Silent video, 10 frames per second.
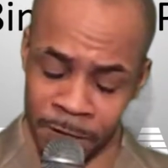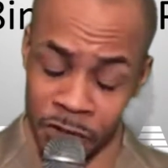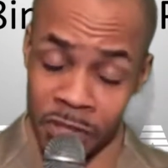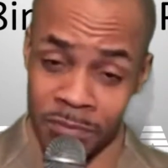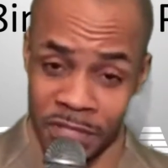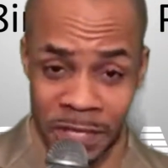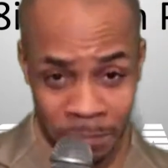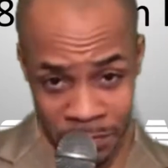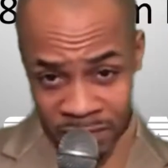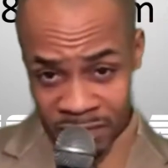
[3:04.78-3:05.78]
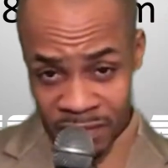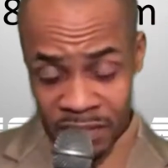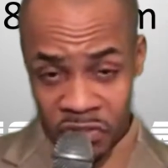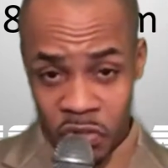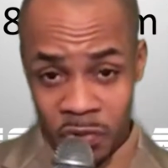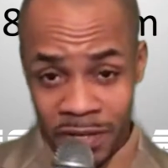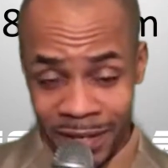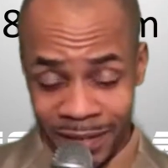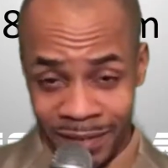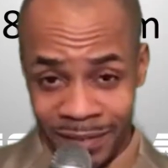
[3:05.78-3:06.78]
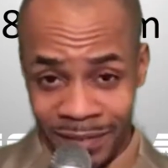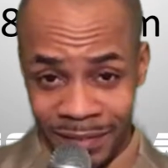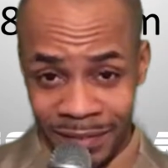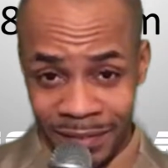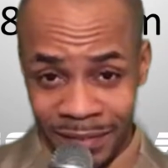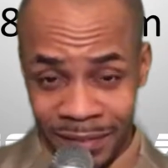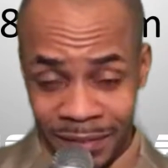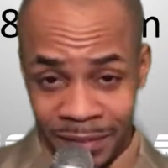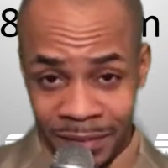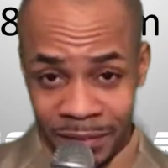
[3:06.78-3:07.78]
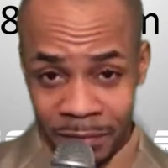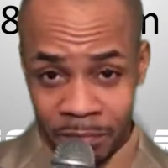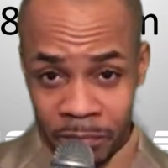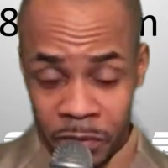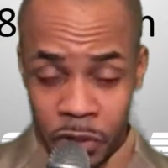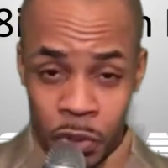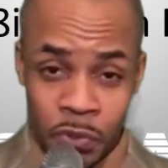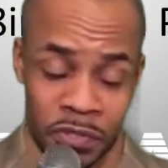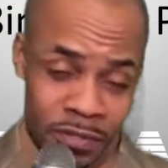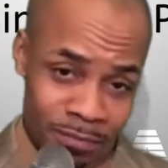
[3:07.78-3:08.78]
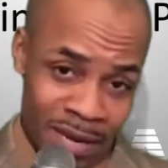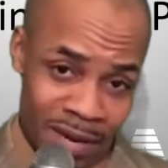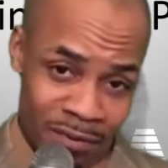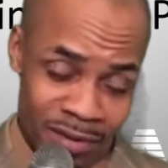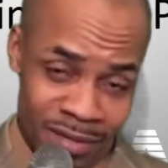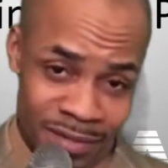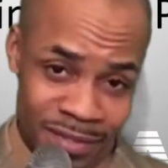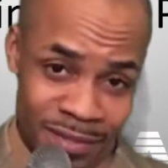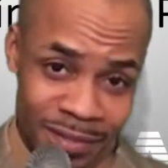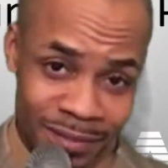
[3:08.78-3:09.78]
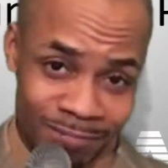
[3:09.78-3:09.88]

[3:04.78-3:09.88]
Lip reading: There's some substance in that story. But the truth of the matter is